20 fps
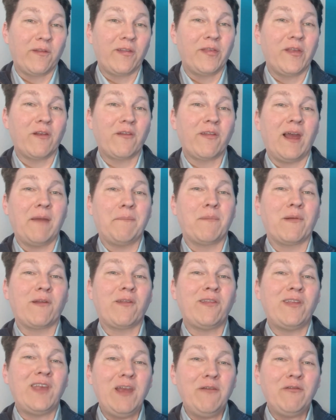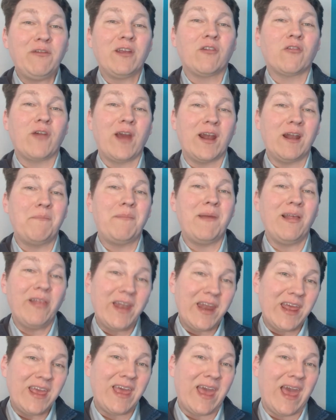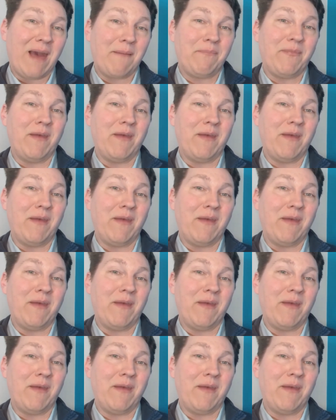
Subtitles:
There's a perceived credibility gap